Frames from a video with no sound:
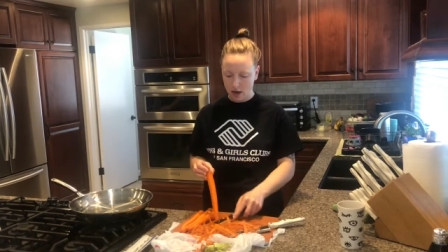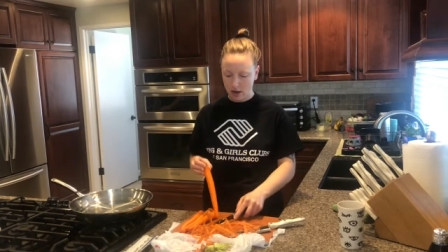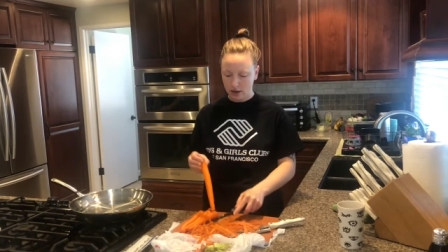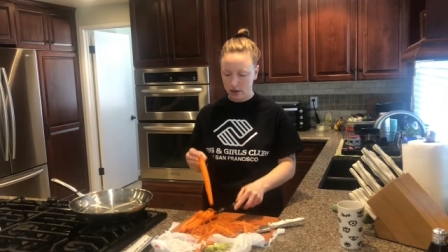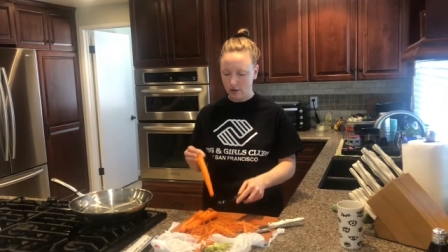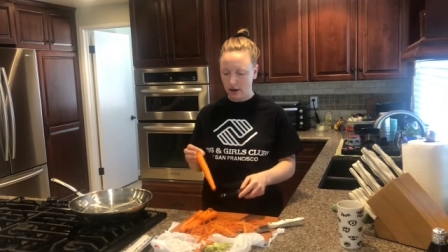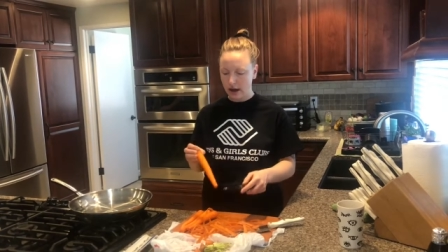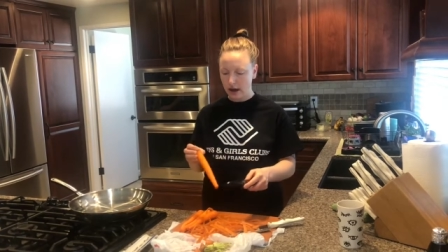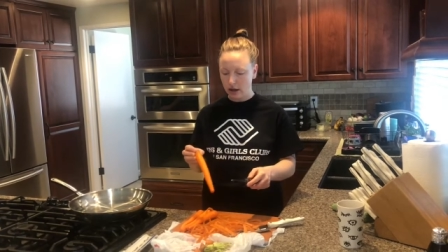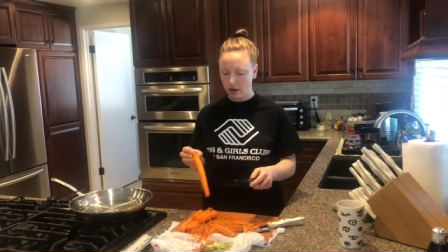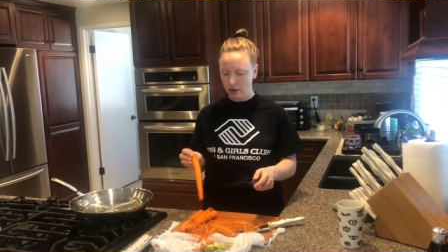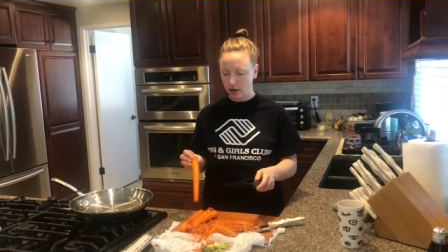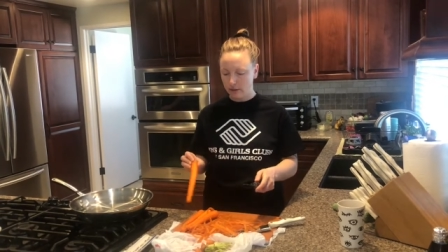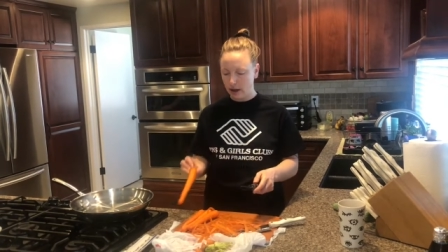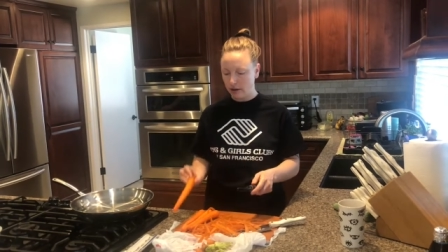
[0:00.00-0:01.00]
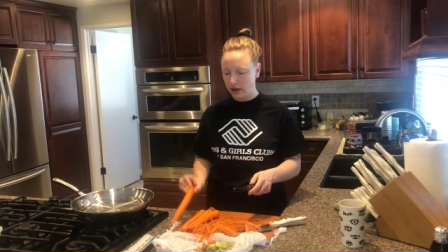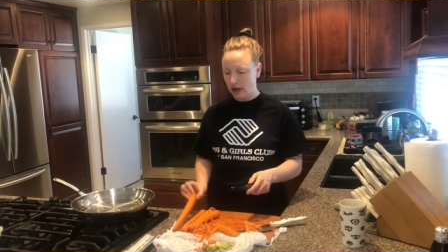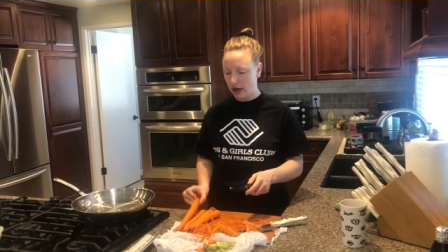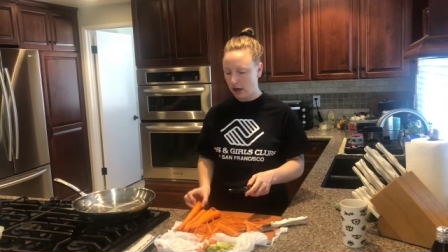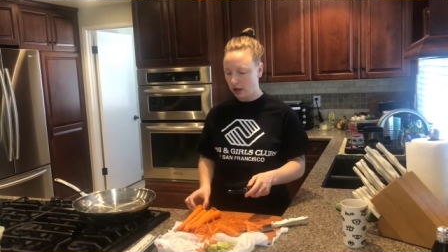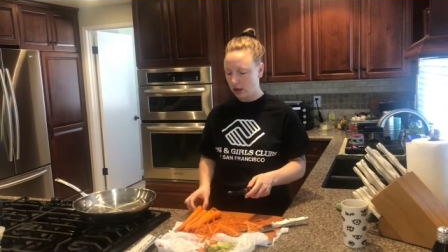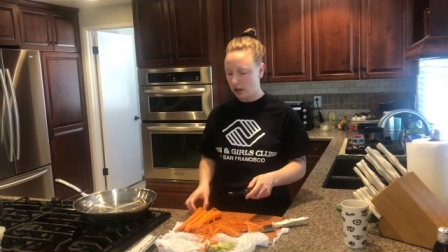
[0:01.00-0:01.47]
So I learned about
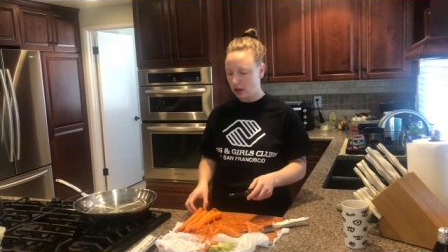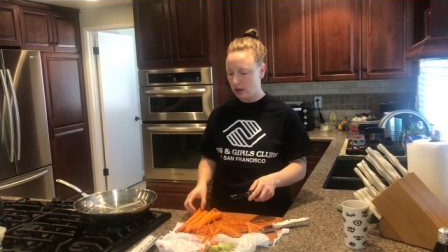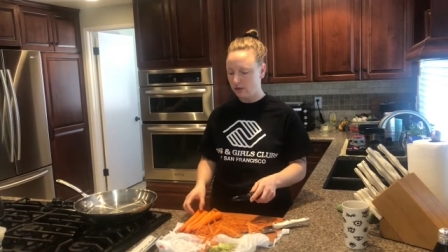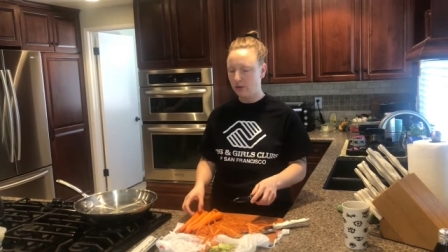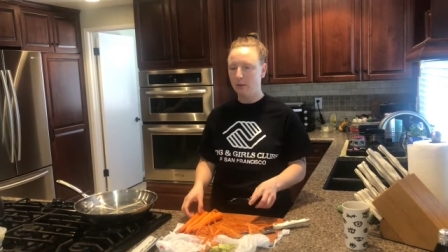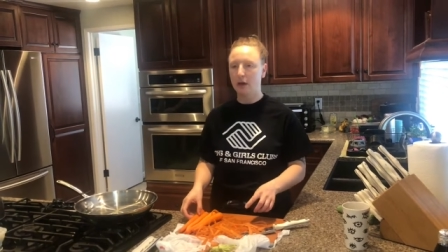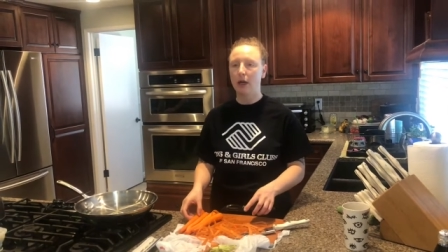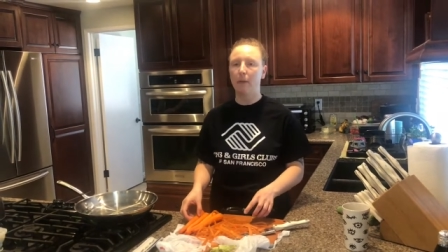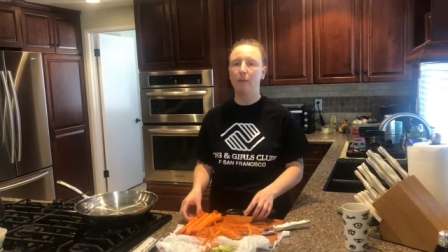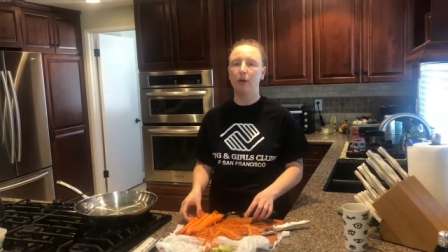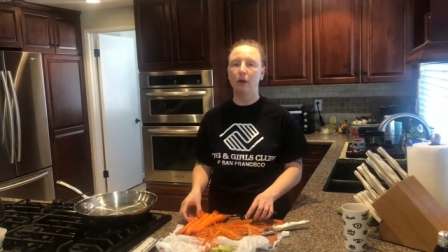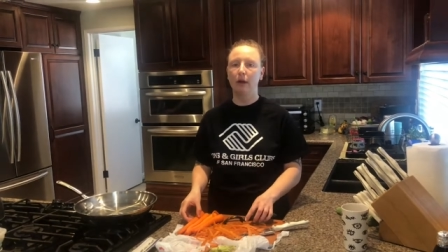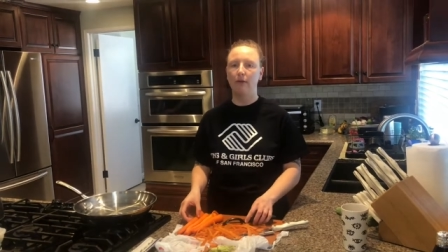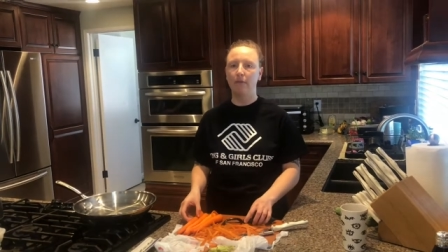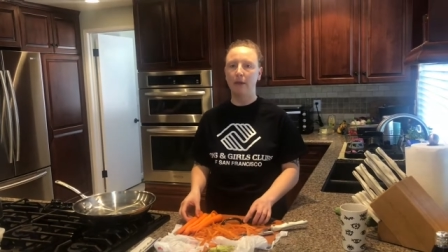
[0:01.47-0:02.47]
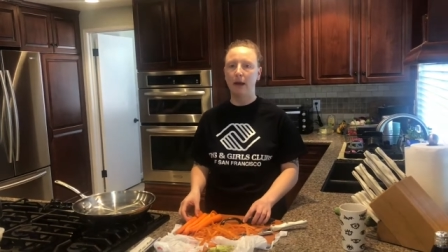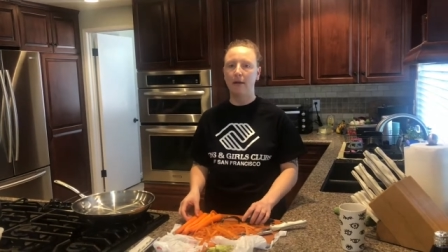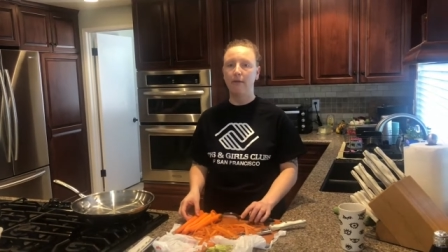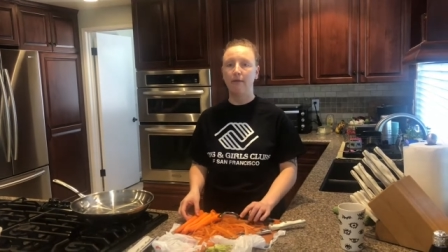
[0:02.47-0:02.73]
carrot dogs from a couple of my